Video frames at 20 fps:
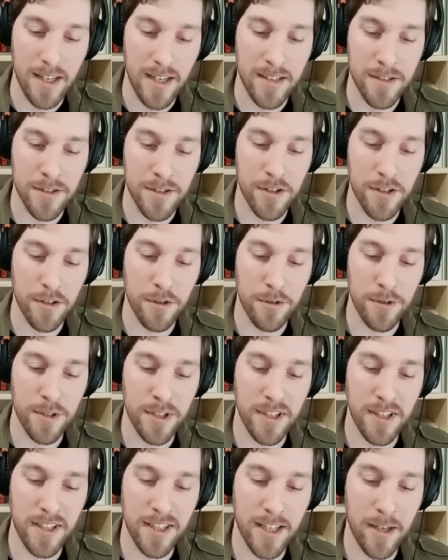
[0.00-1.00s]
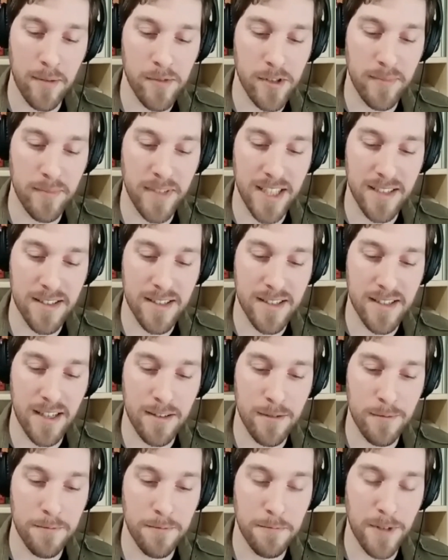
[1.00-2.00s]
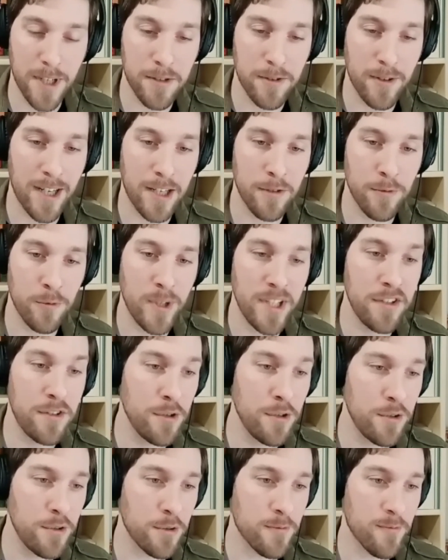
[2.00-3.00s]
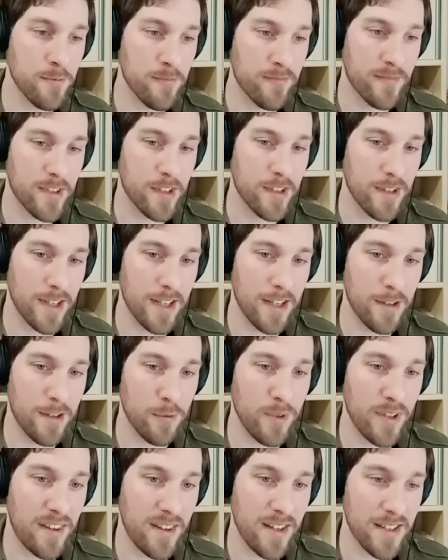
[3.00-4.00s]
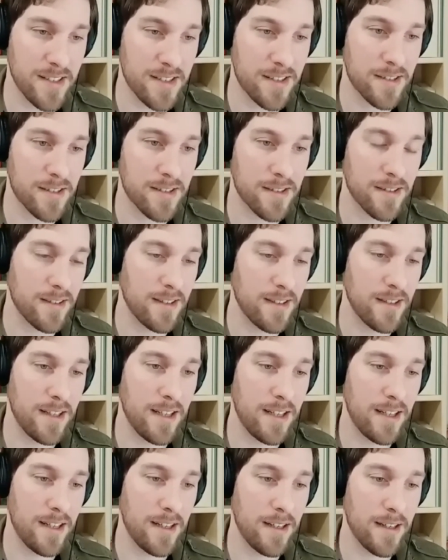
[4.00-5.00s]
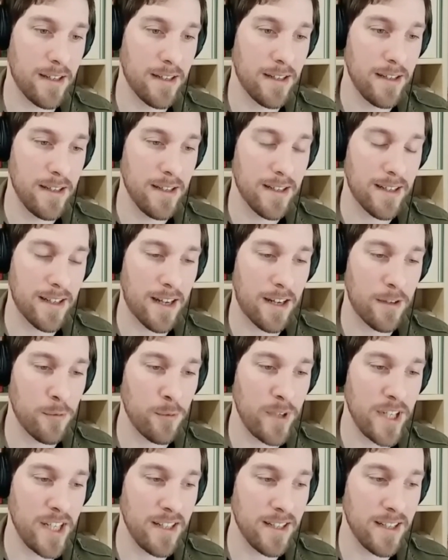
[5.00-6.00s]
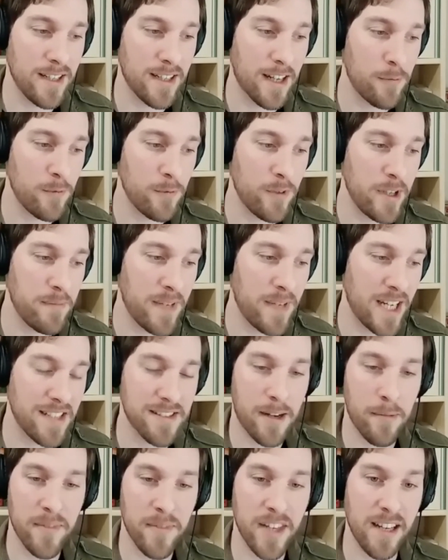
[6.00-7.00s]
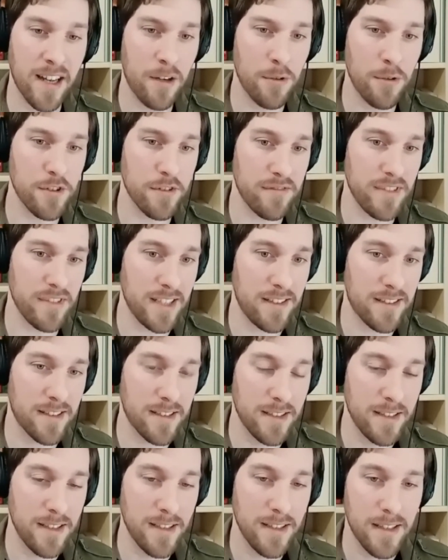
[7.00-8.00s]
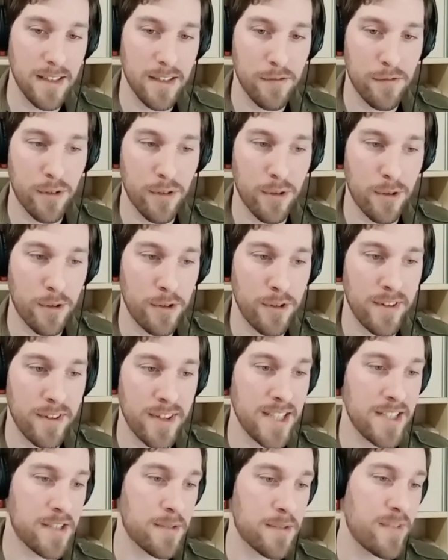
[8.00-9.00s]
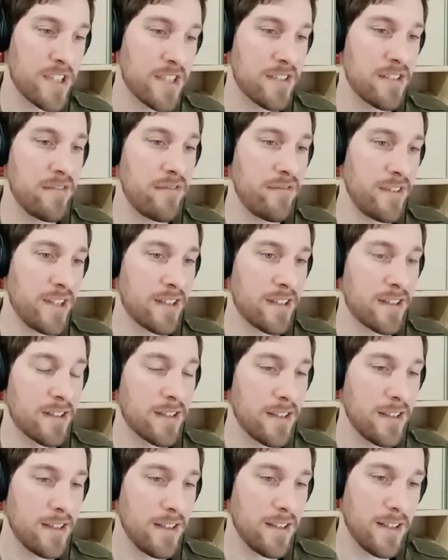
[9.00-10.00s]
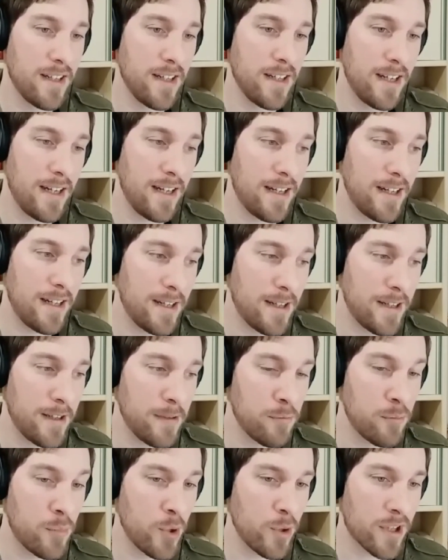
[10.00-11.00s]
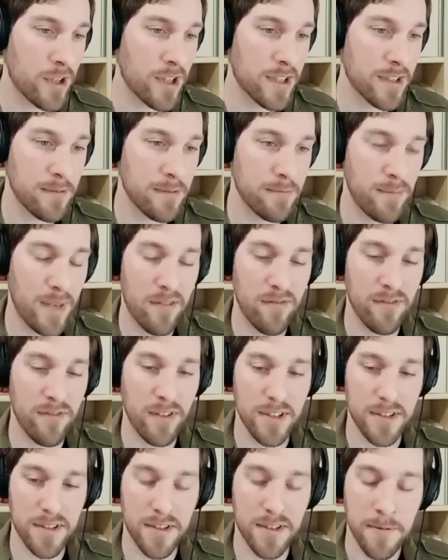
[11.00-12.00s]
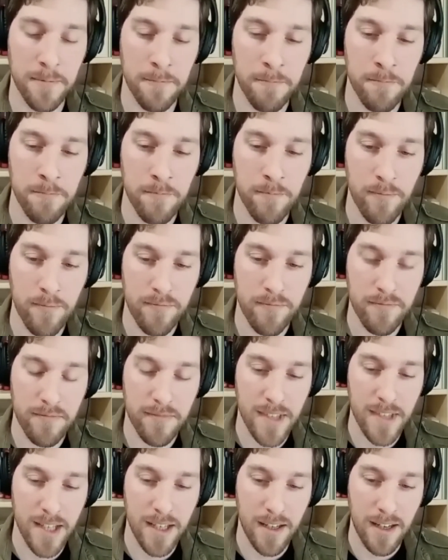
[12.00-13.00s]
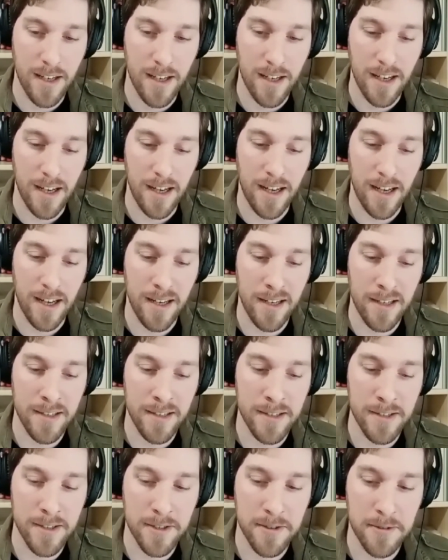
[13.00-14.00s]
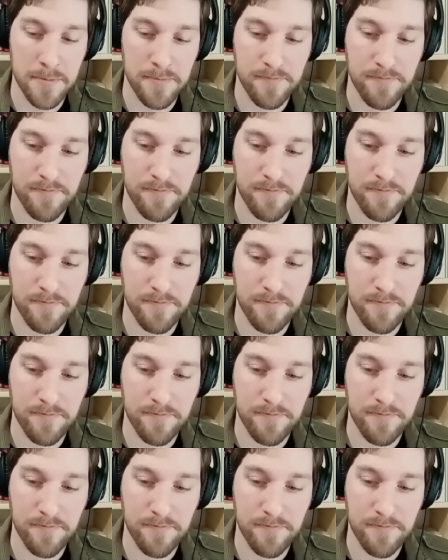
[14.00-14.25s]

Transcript: And so he came to me and said, "What can we do with this? Can we make something out of it for this specific book pamphlet?" And